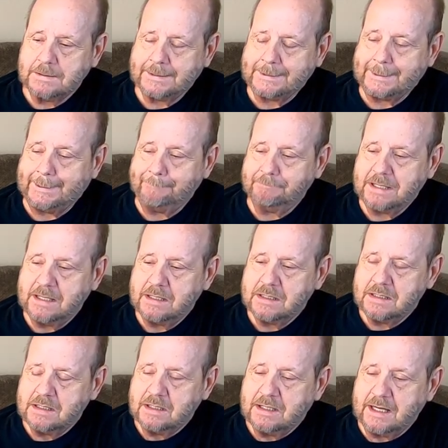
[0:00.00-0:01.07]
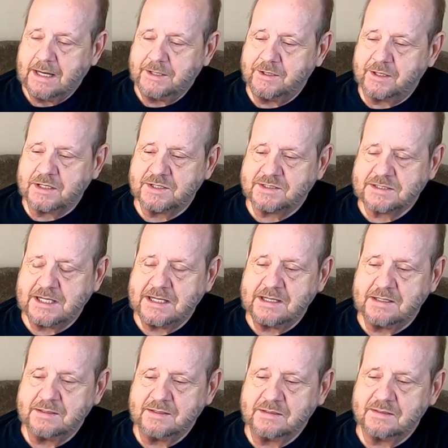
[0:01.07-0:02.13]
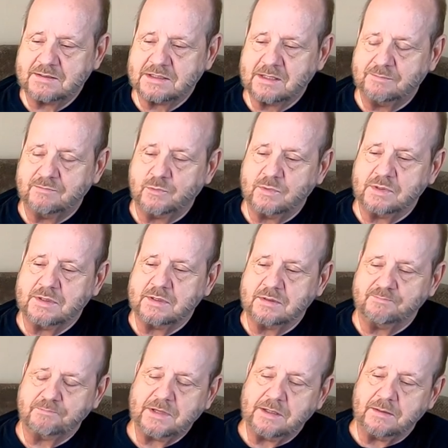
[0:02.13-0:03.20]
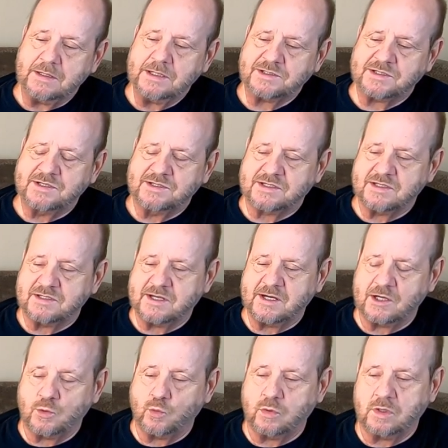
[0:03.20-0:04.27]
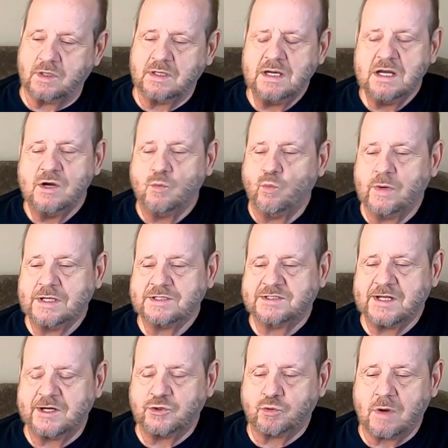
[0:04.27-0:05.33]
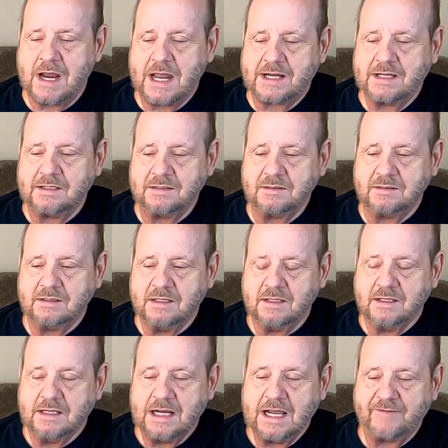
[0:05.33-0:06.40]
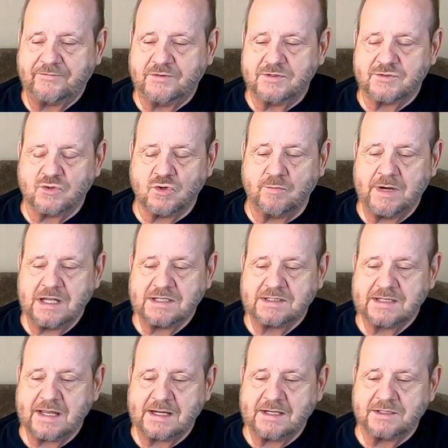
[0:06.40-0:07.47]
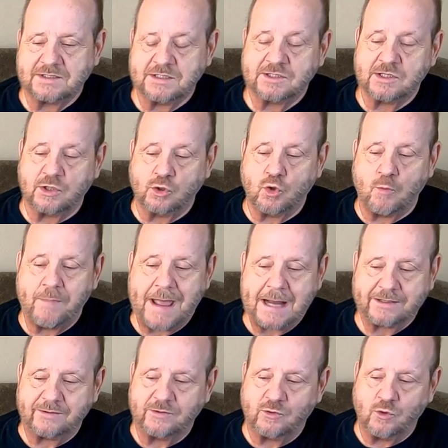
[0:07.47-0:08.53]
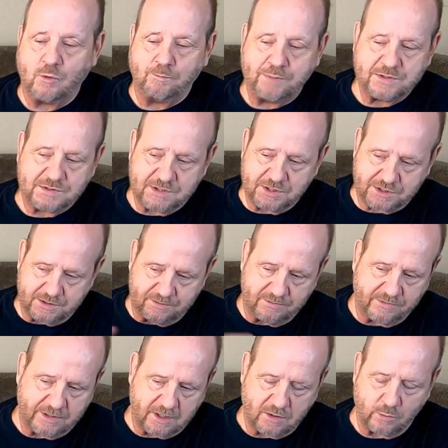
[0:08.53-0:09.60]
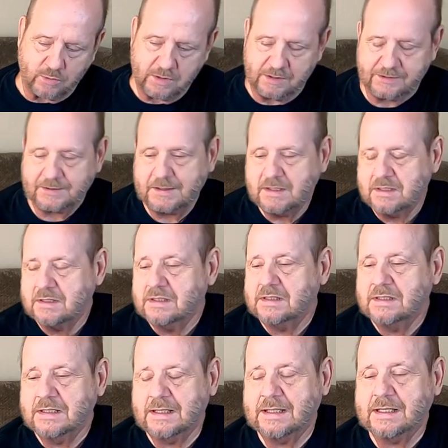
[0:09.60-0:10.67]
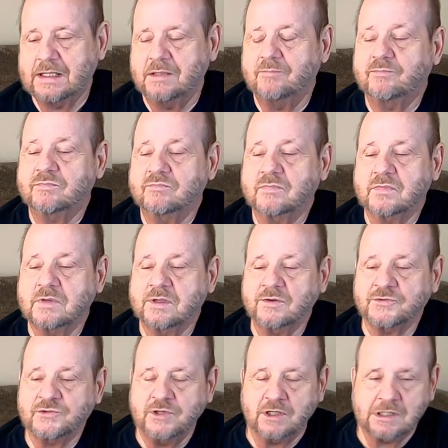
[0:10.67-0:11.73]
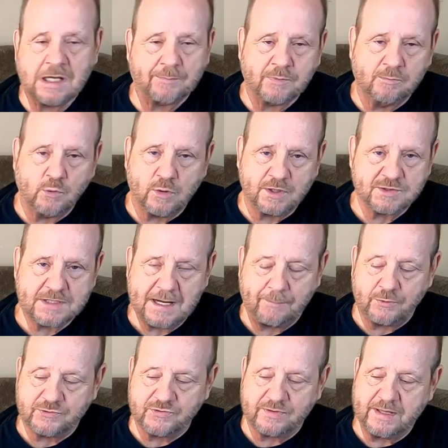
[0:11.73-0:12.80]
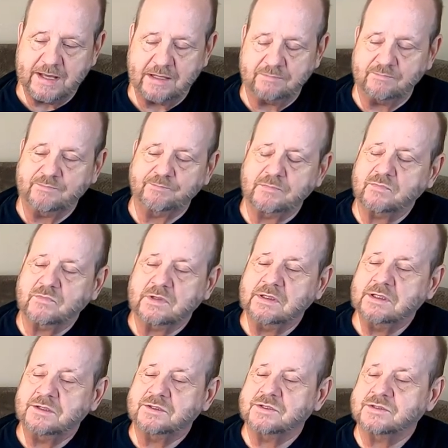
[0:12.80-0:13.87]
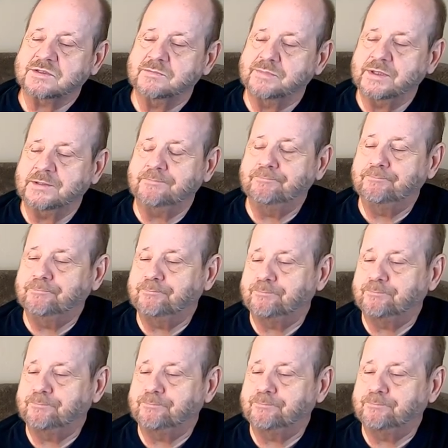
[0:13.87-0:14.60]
Look at that. And you're going to see some instances here where when it's done tracking, after so many seconds, it's going to go back to the home position. There it went. Um, you'll see a couple more examples of that in just a bit.